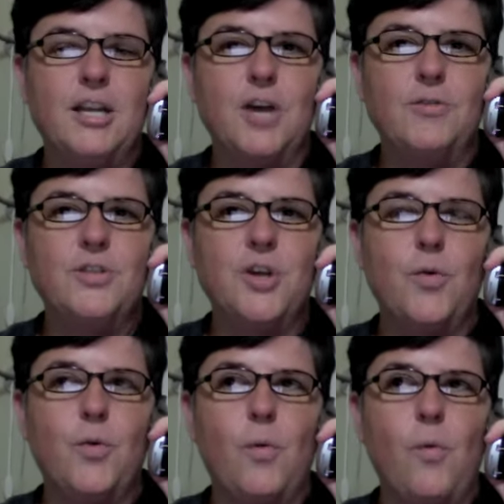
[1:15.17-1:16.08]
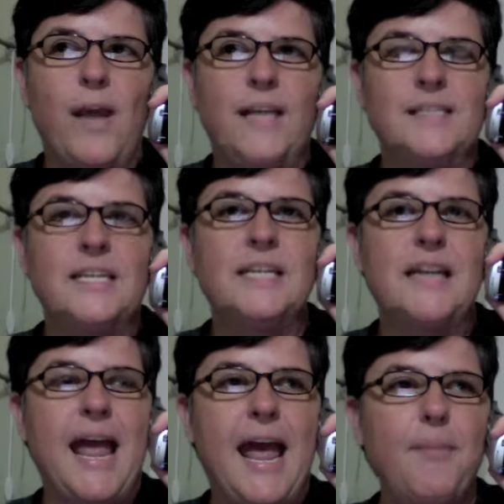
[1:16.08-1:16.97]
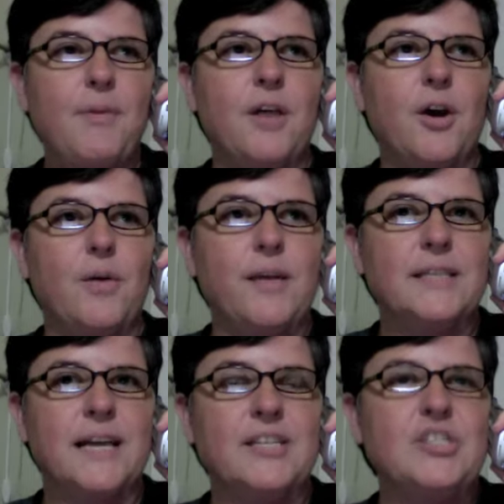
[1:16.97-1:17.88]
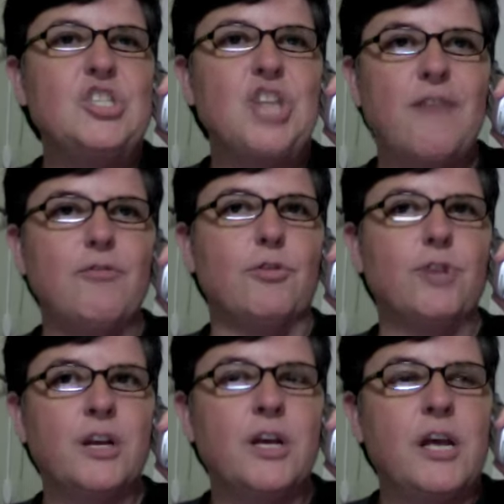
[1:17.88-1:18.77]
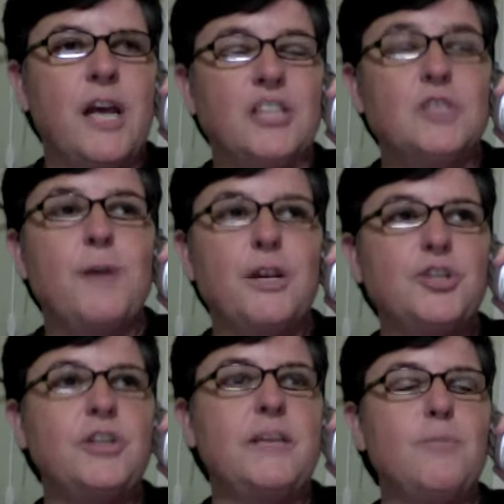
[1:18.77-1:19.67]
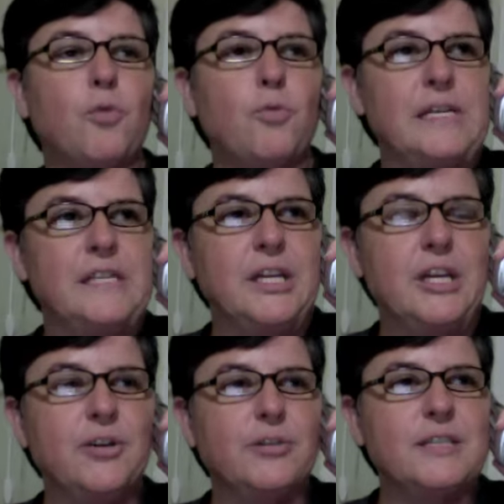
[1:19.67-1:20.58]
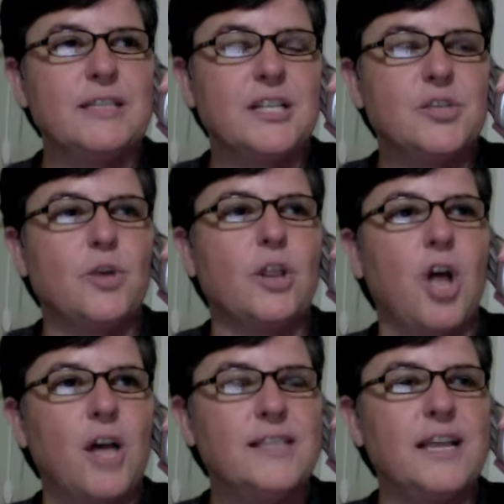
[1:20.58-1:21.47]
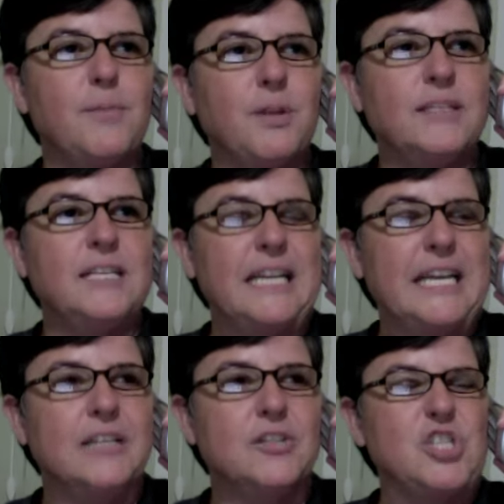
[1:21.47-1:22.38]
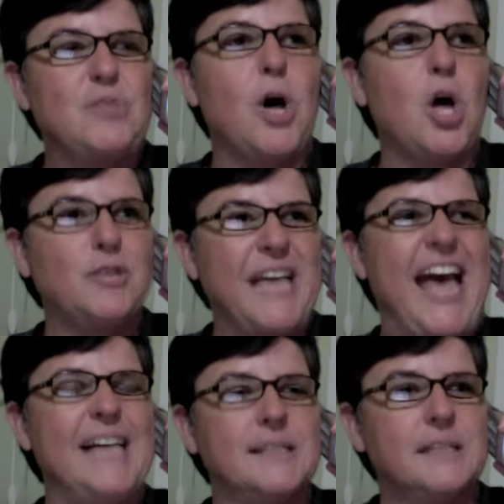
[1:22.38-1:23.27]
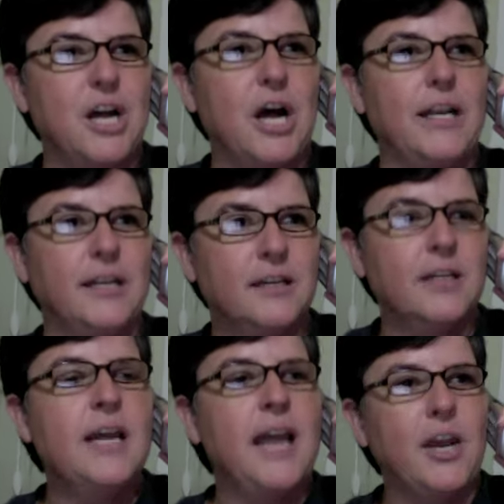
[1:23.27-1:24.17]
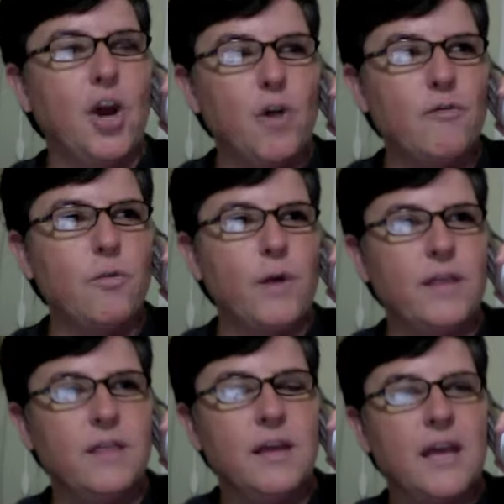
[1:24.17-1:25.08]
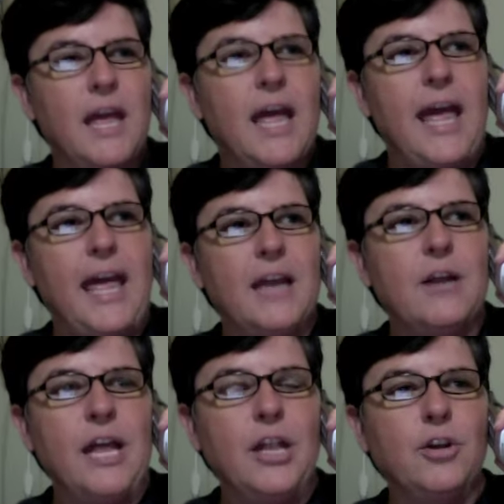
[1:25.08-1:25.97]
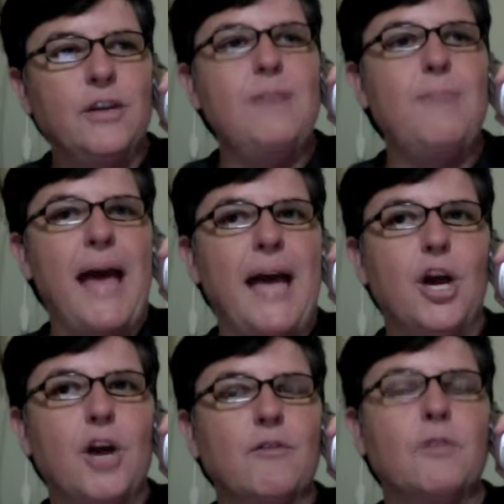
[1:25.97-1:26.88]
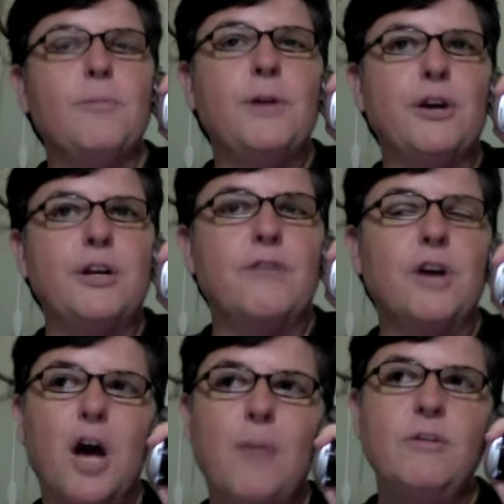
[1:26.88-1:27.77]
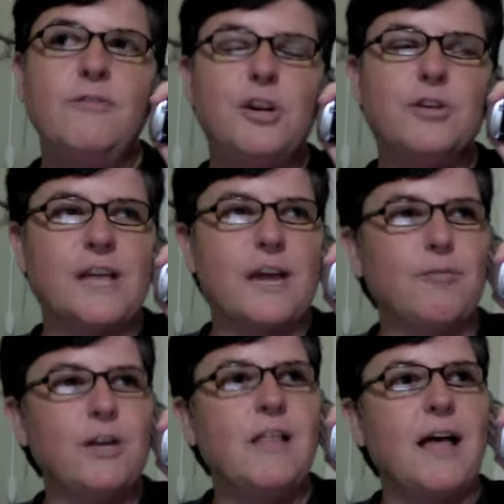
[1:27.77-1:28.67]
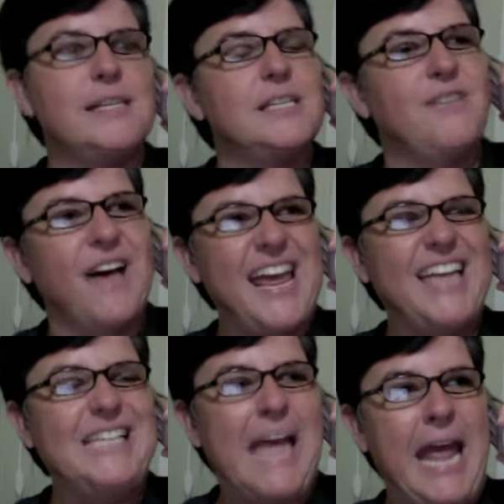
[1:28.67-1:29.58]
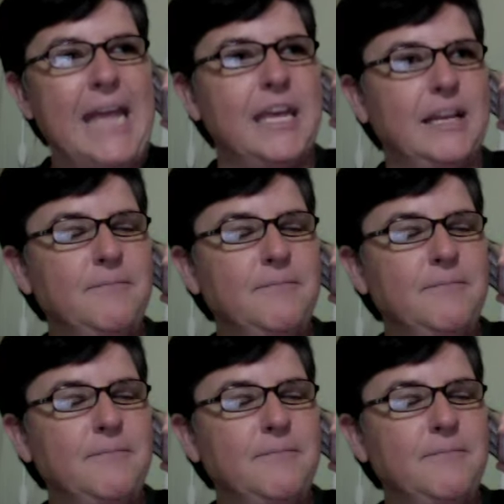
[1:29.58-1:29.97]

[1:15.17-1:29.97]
so what has tended to happen though is I discovered, especially in more recent years, is I'd sort of lost that ability to get small tasks done and over with. And in looking back over a period of a couple of years, I realized if I had taken